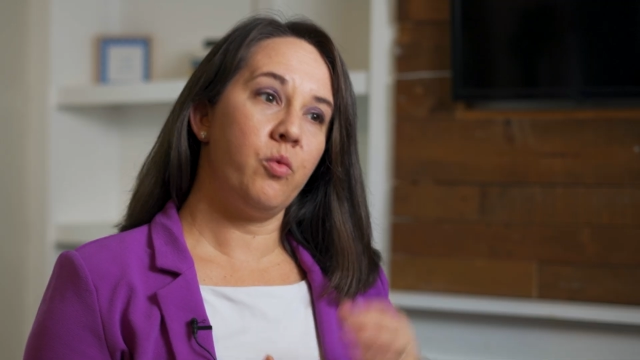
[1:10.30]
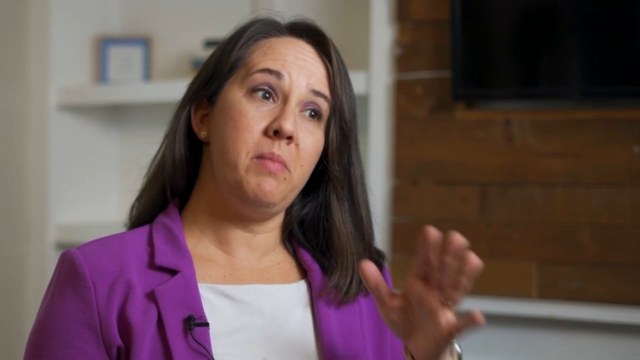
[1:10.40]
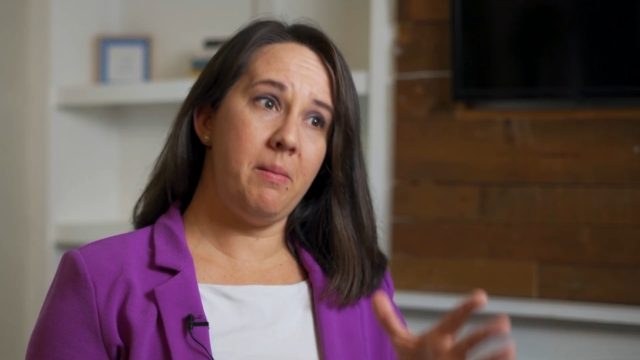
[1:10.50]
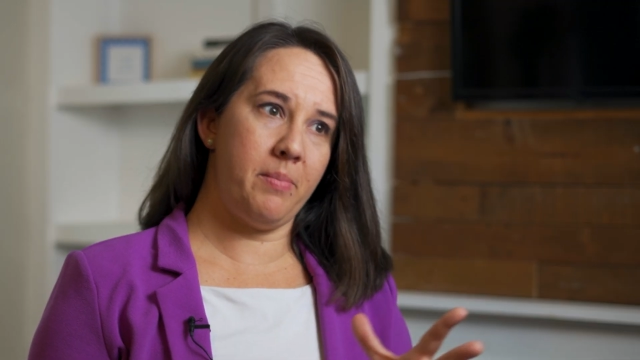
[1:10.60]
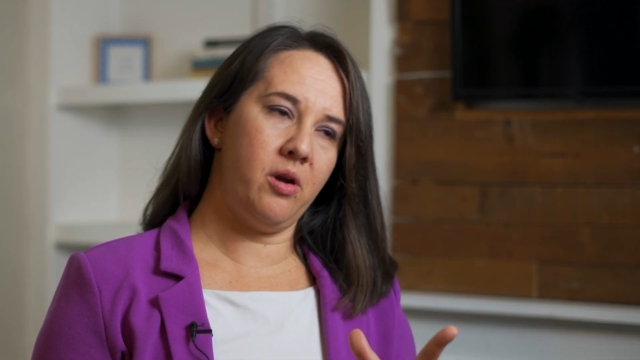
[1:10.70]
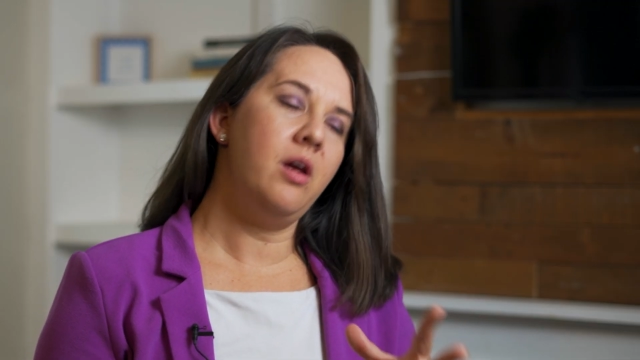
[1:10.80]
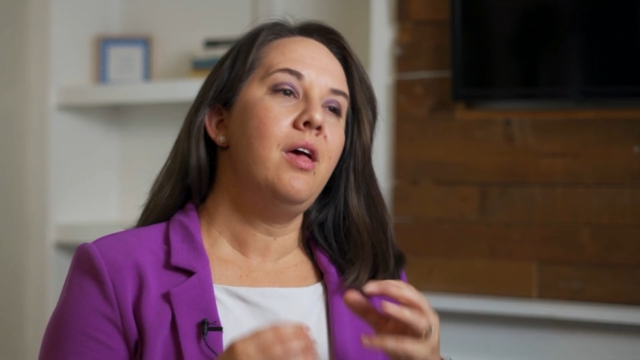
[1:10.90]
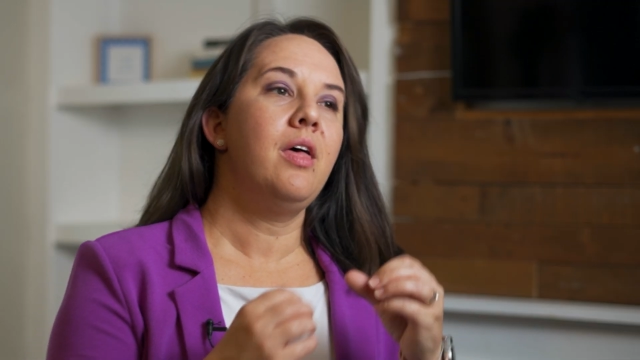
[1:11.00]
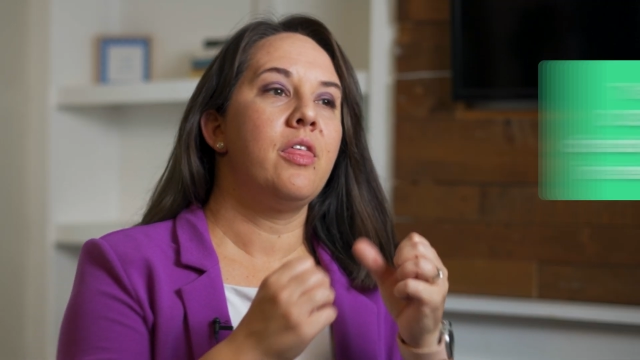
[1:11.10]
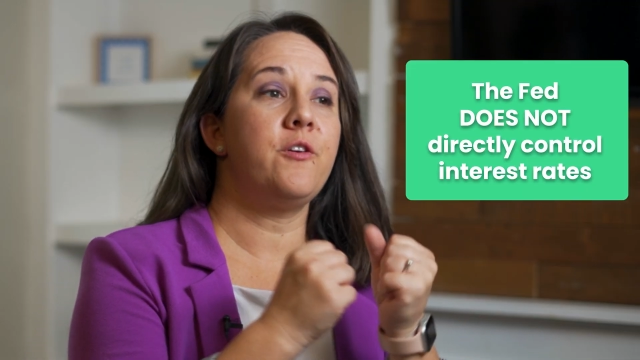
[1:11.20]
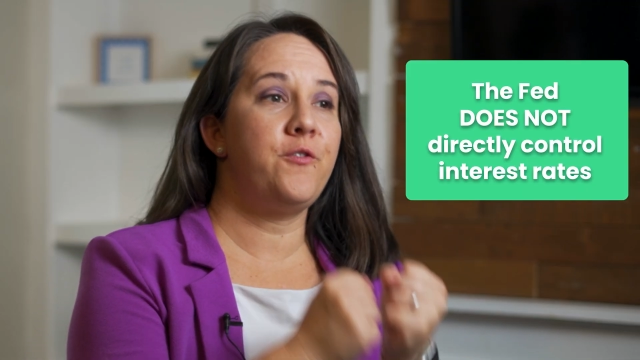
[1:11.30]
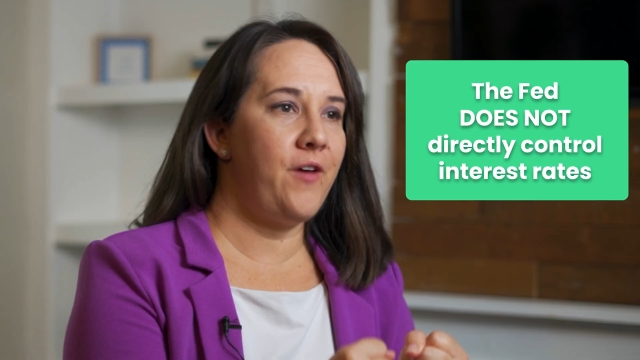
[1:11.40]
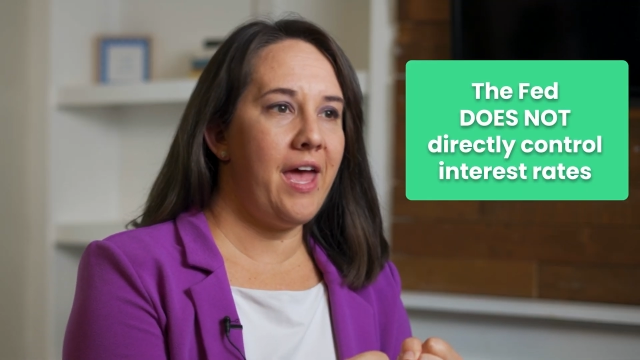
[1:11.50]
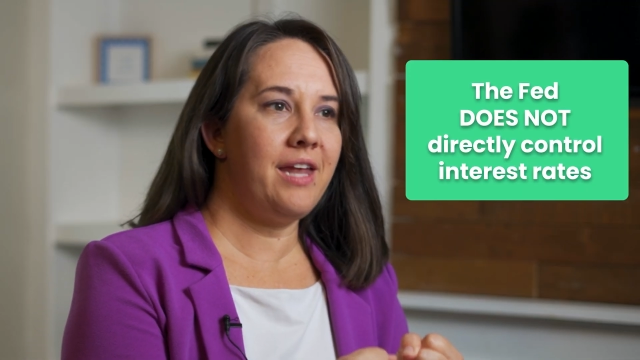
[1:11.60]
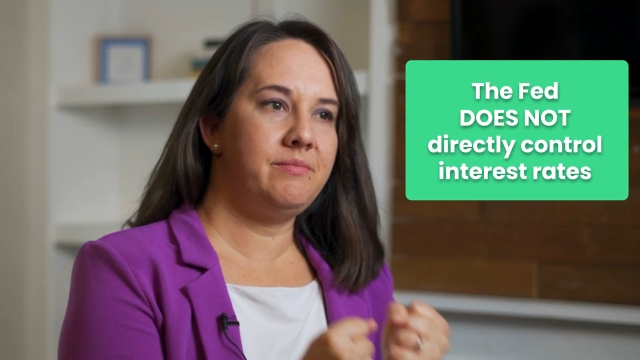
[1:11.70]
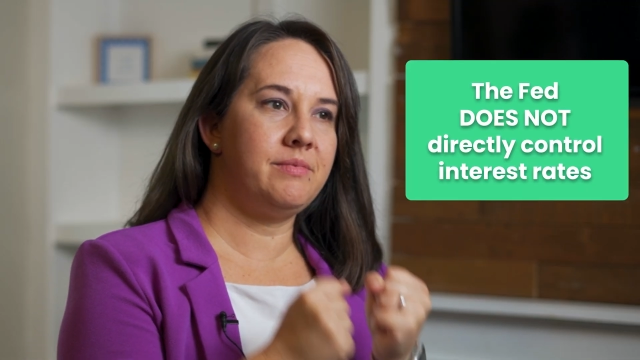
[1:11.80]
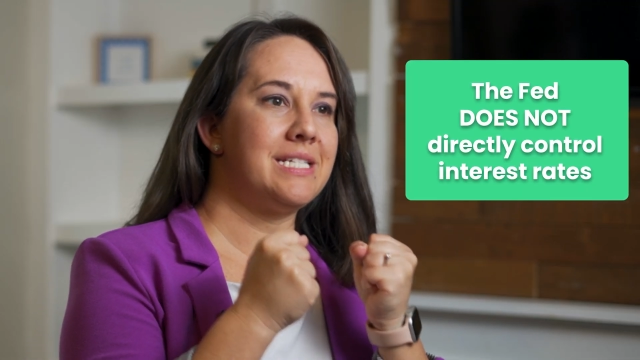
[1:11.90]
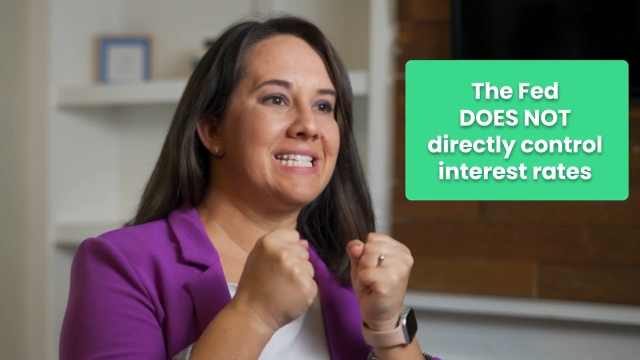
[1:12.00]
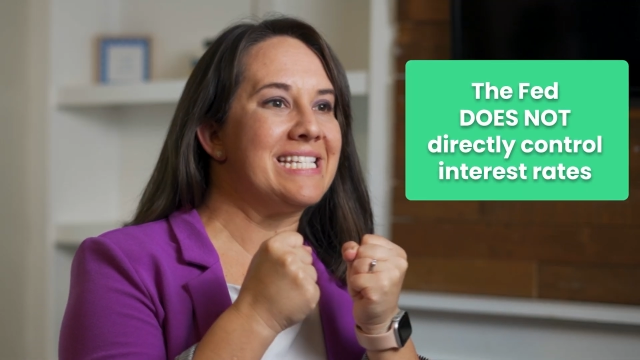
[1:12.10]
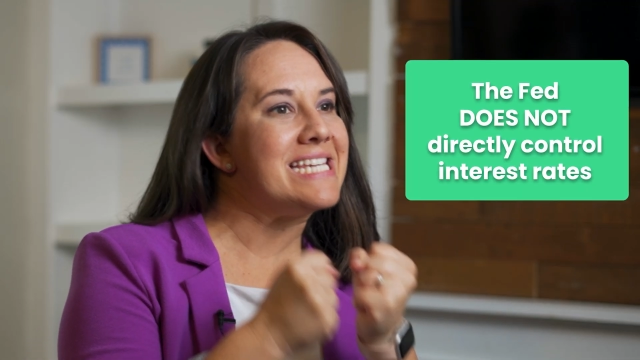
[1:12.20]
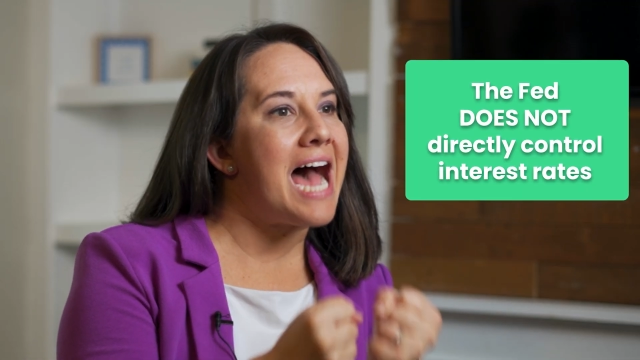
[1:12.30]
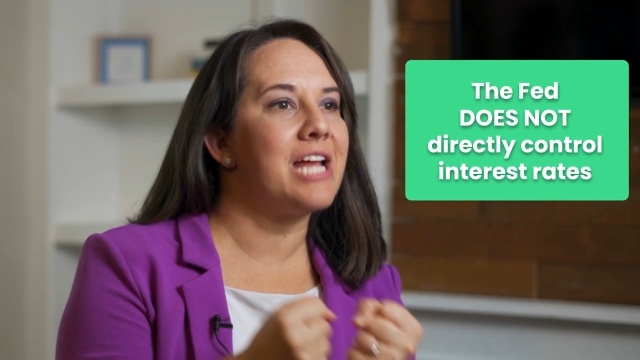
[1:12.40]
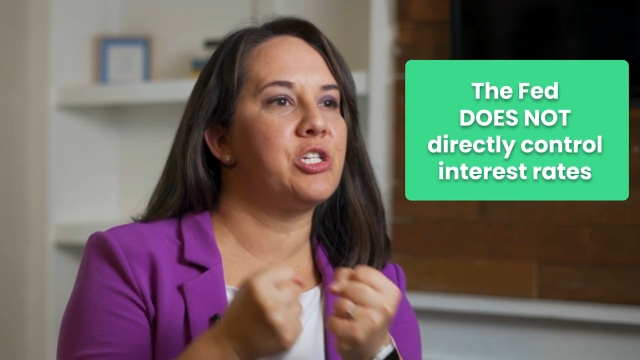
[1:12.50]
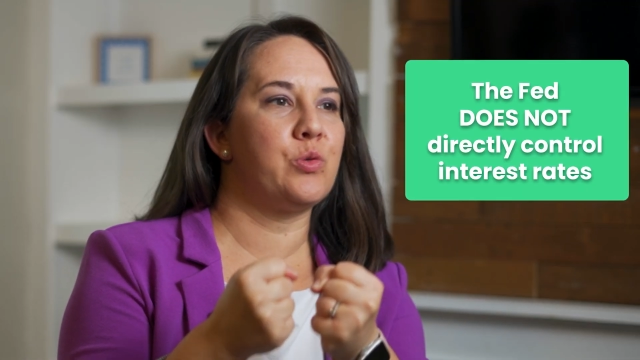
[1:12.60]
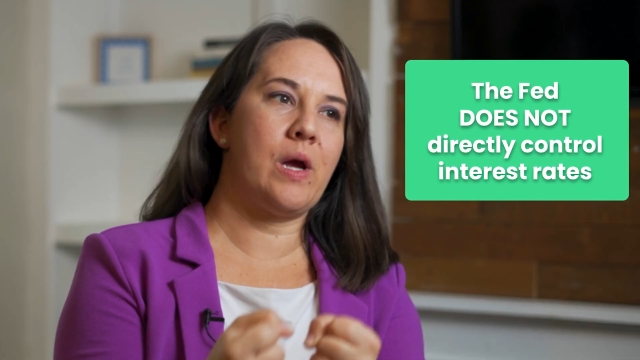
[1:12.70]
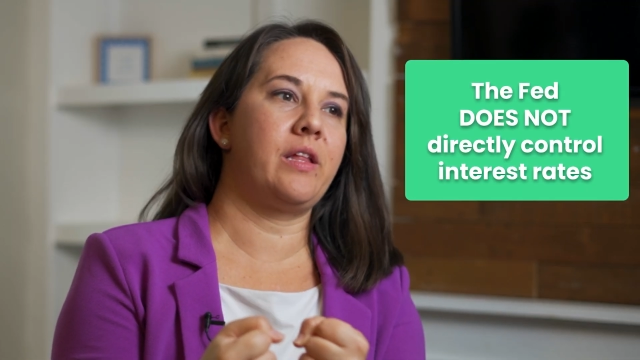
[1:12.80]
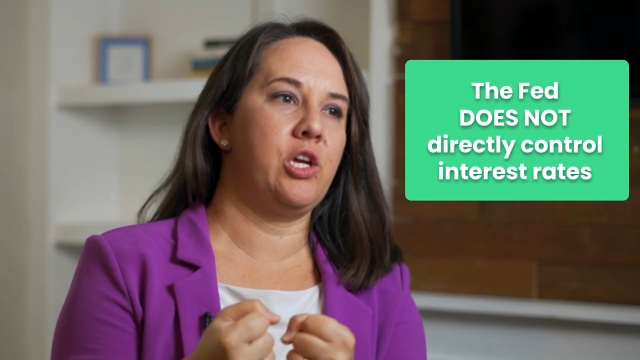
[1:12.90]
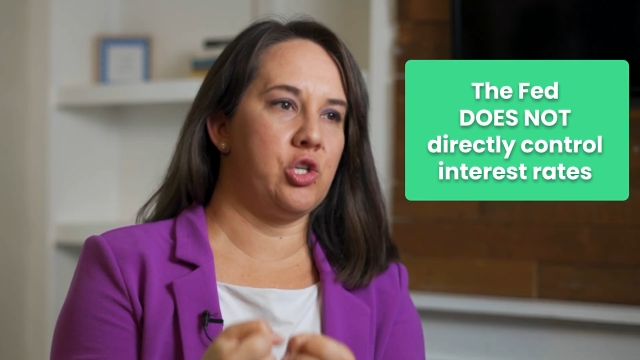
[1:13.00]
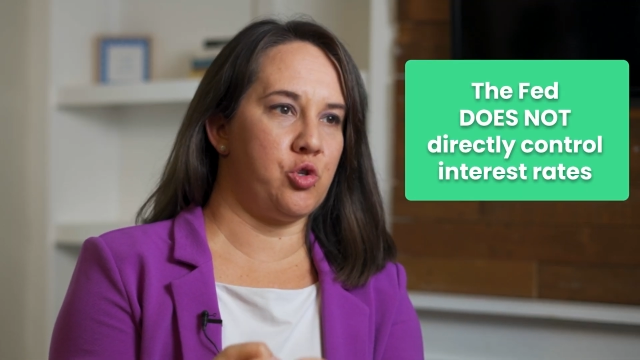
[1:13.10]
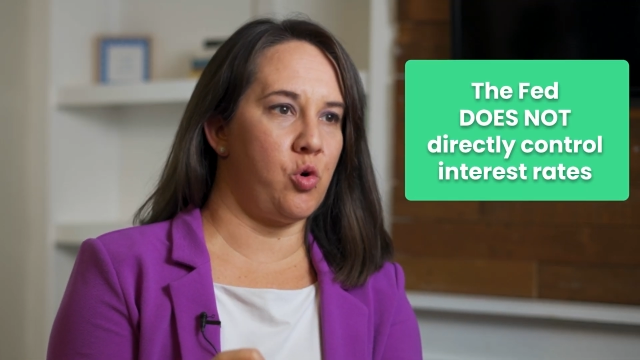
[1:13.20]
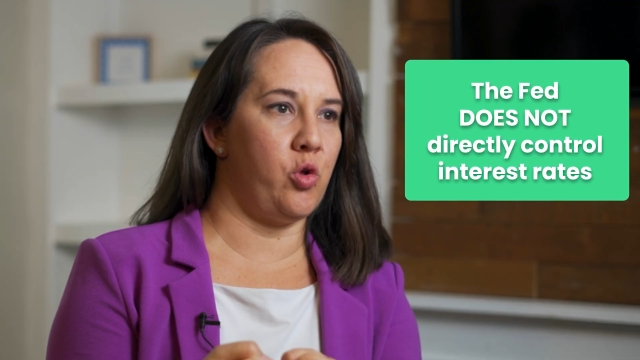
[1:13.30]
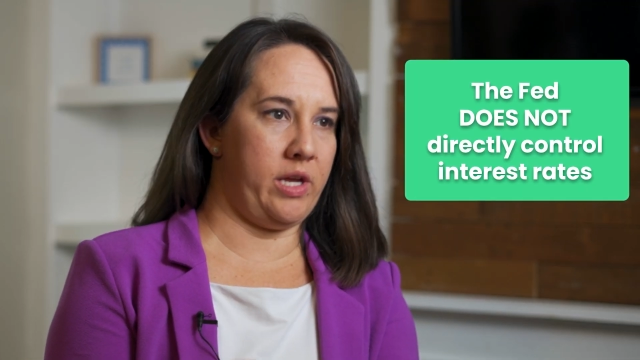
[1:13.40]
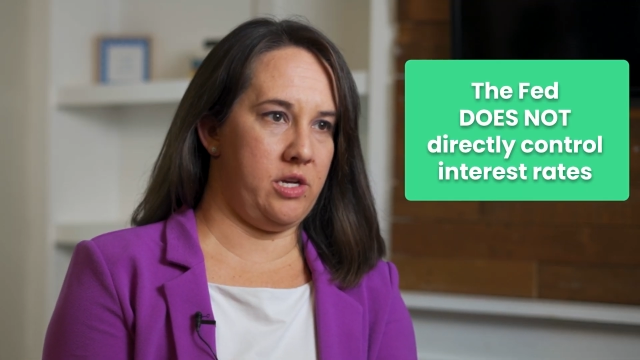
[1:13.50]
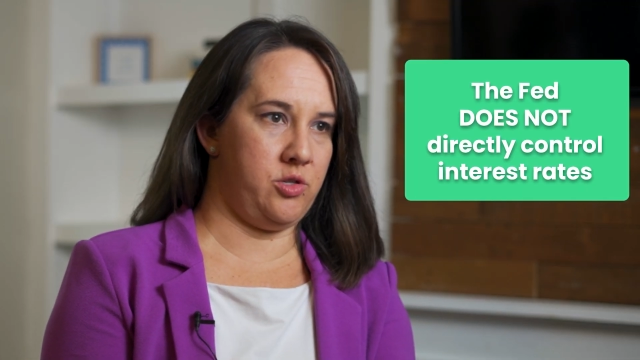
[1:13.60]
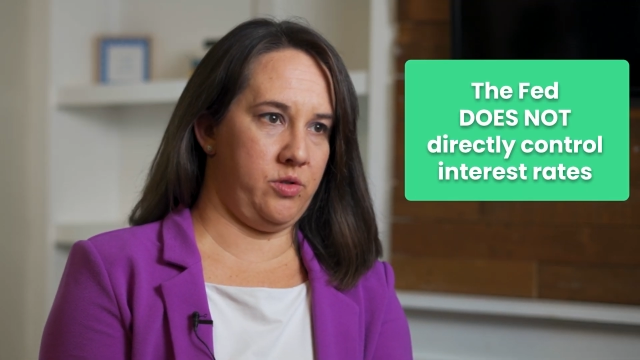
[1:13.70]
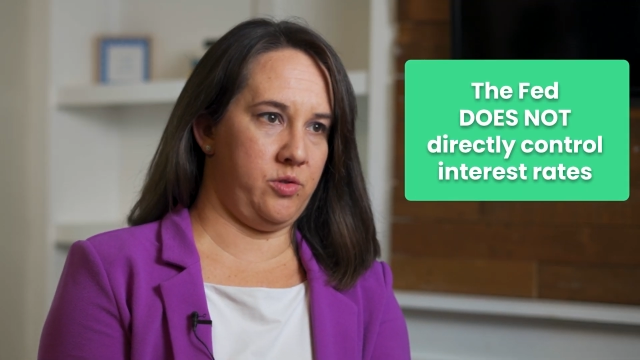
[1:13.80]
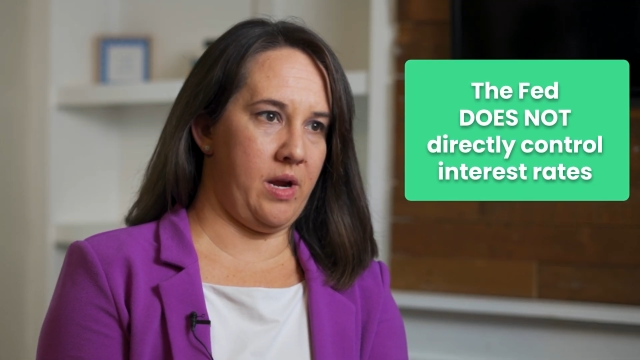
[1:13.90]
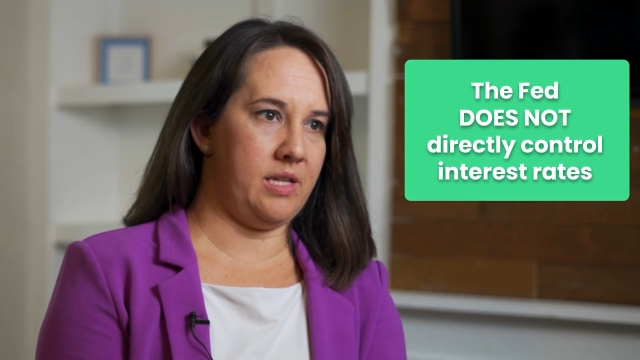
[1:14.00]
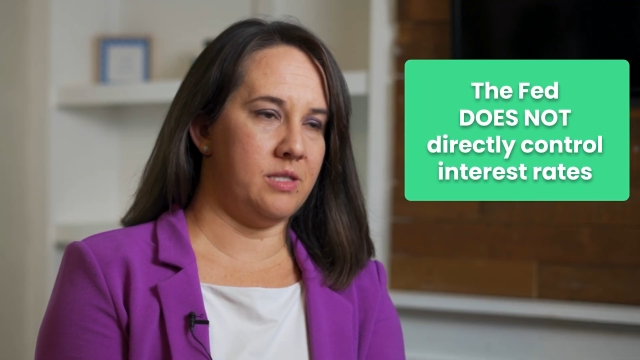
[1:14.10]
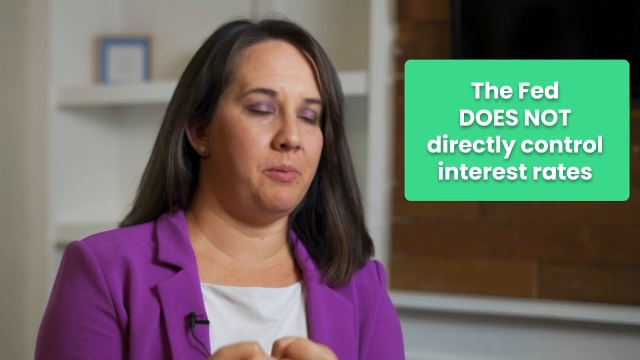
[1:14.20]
Remember, the Fed does not directly control interest rates,